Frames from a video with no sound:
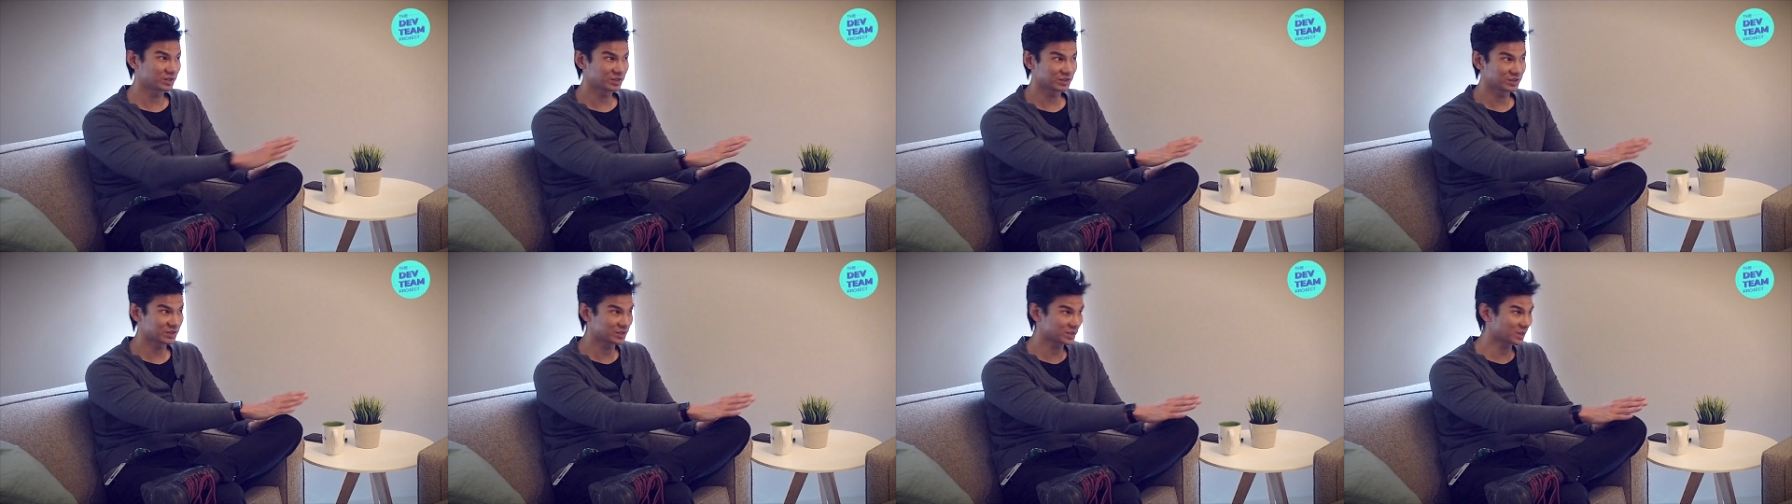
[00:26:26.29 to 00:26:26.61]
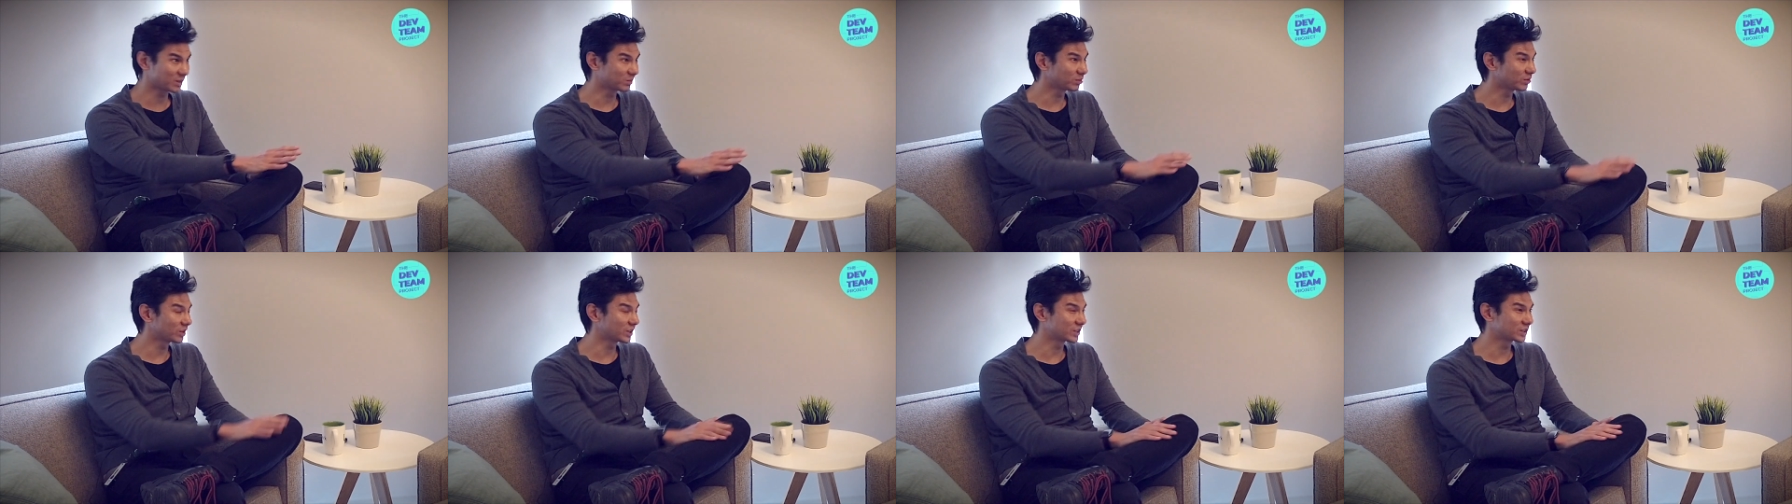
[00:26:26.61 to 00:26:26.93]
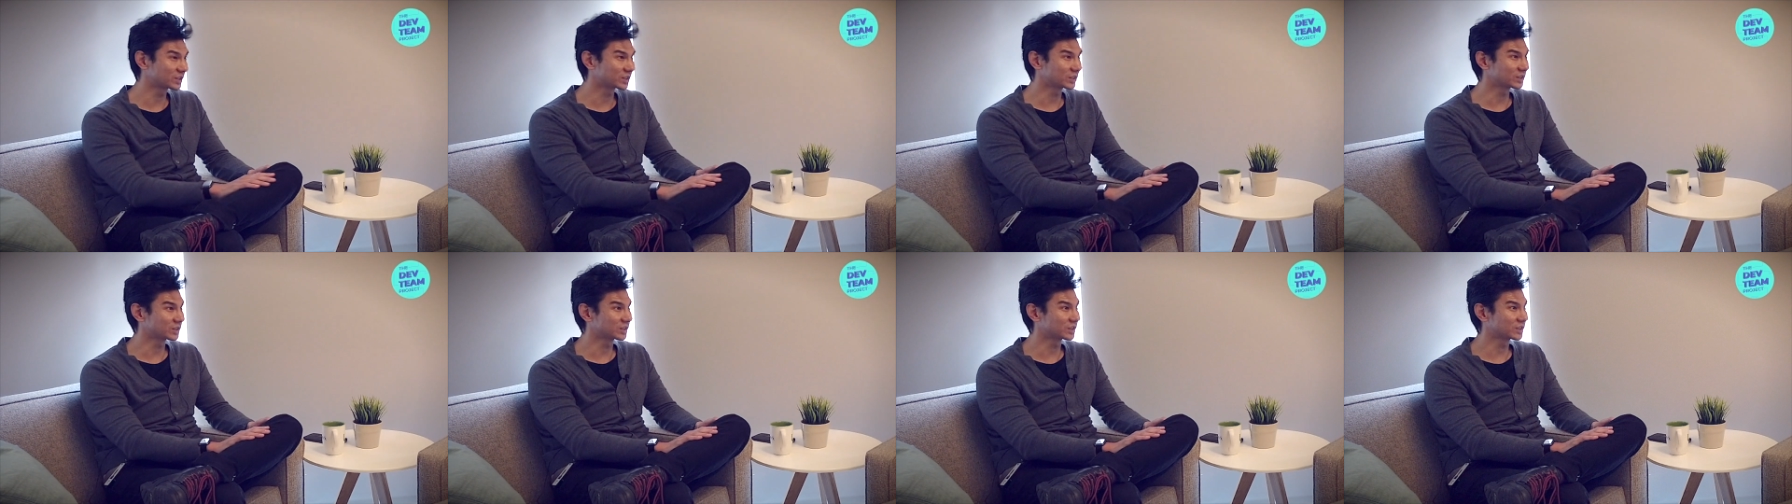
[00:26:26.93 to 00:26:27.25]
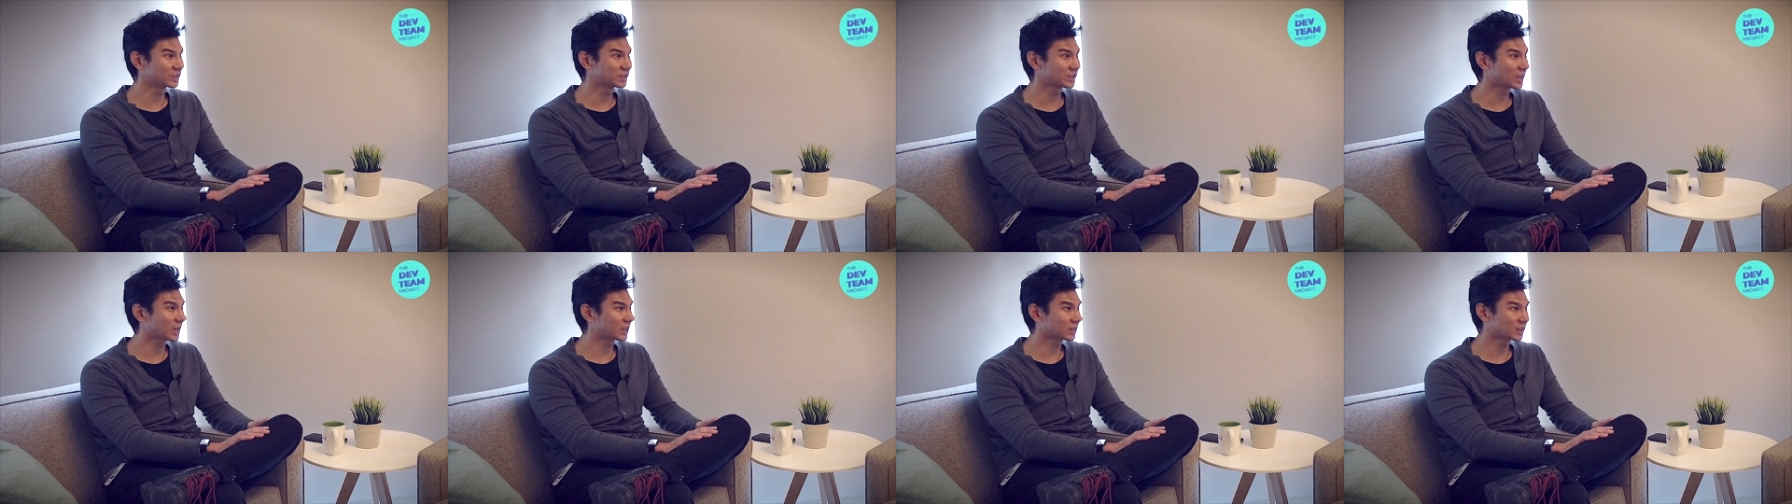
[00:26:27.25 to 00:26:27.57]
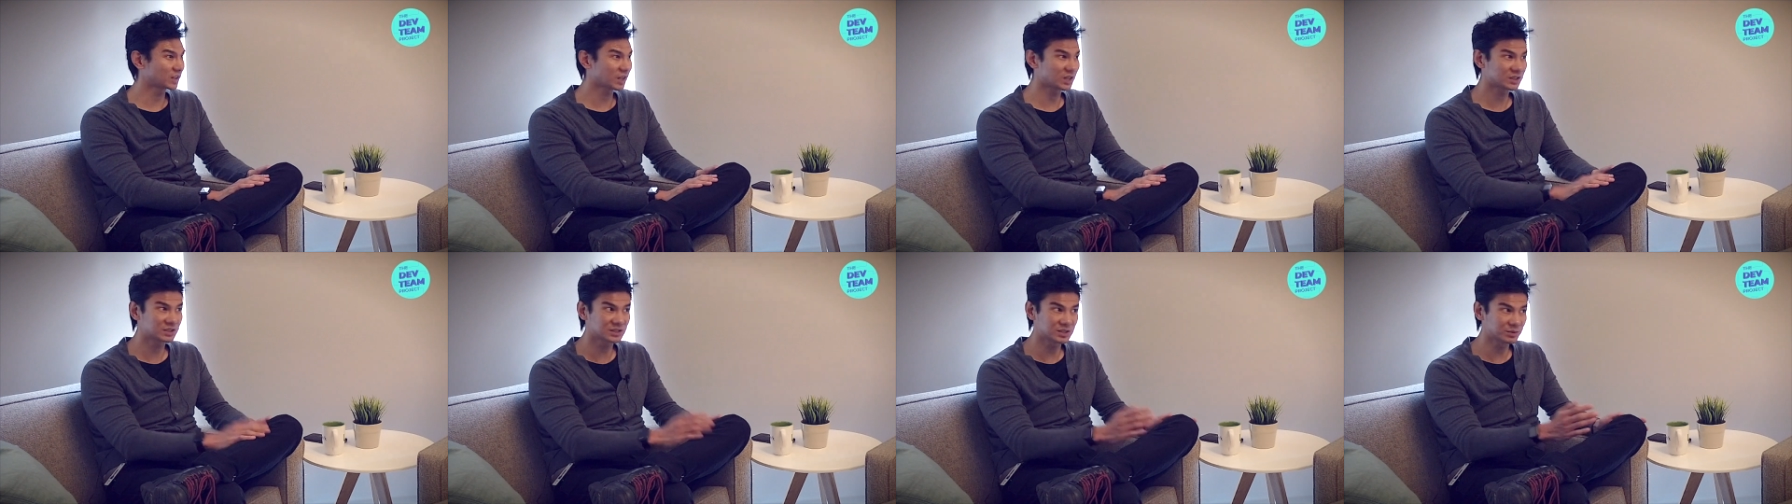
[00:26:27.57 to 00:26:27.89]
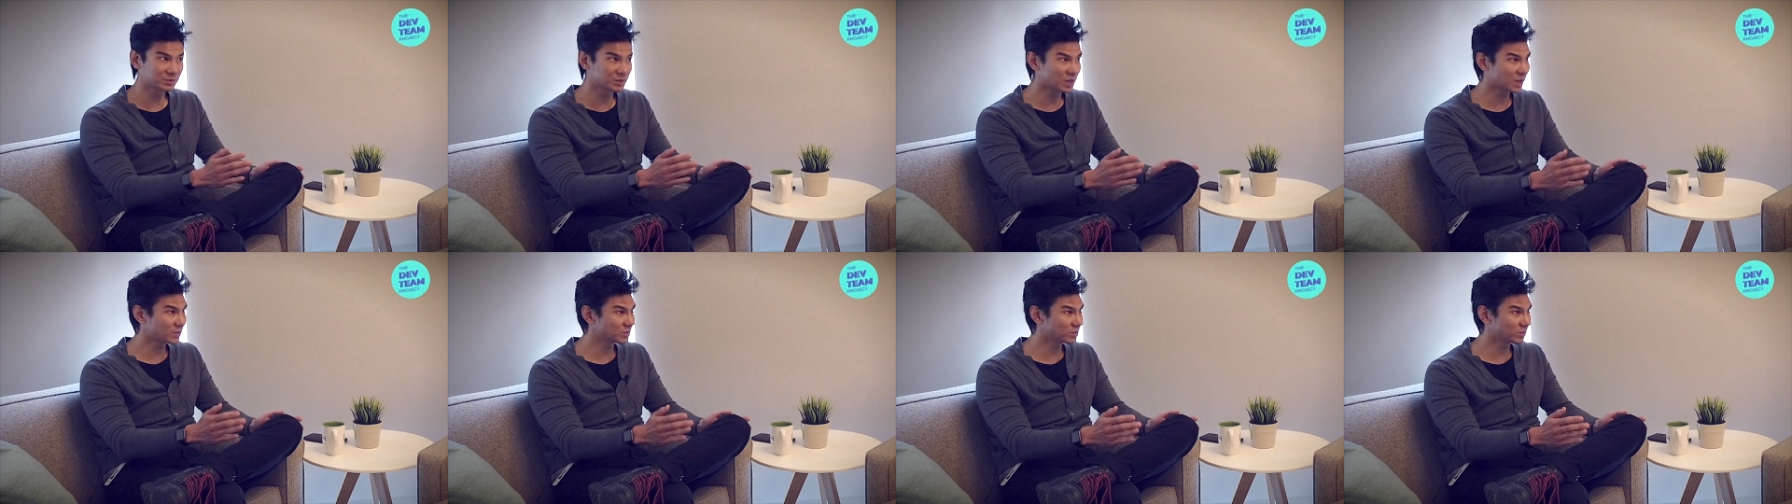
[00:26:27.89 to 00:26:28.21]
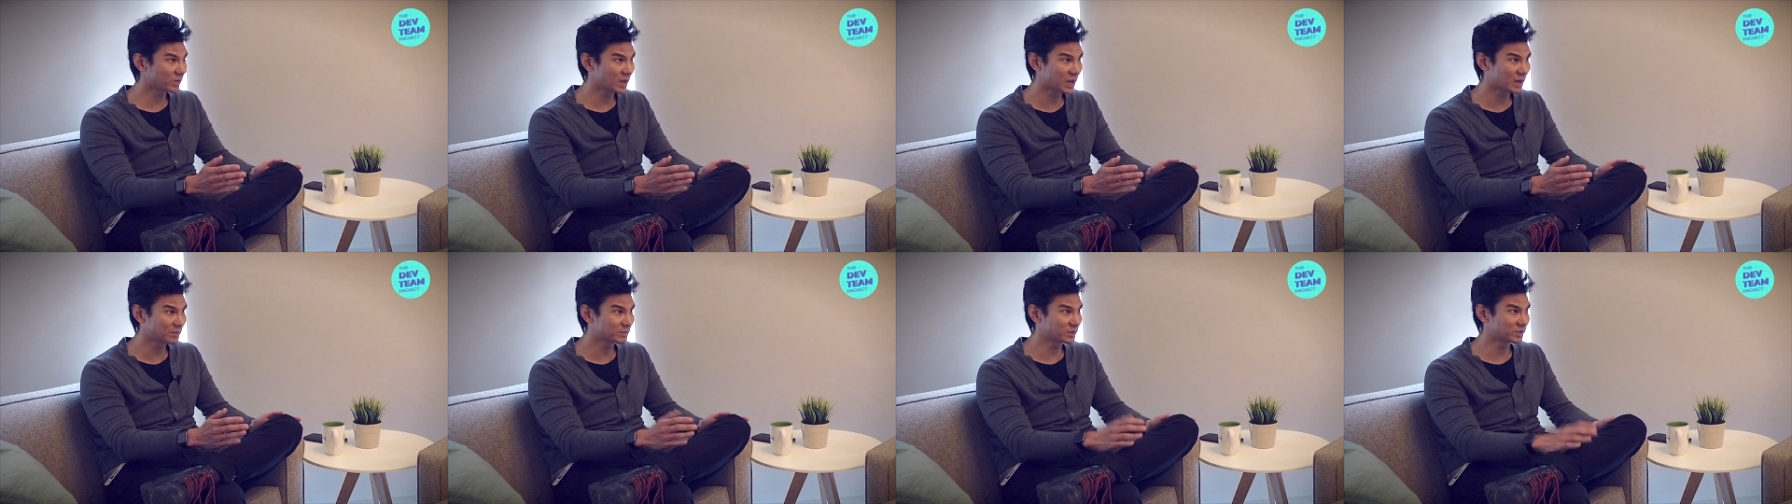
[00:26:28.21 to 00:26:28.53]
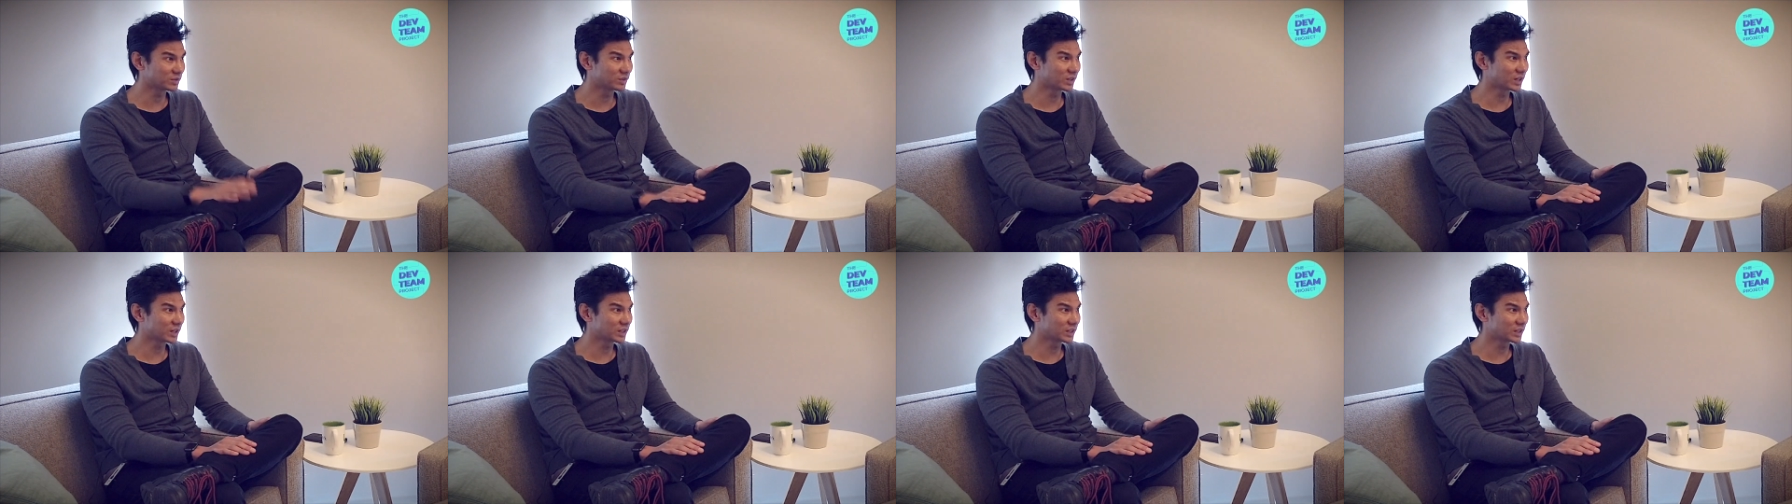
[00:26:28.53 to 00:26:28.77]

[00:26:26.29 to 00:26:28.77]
on the separation, and that sometimes will happen, mm-hmm.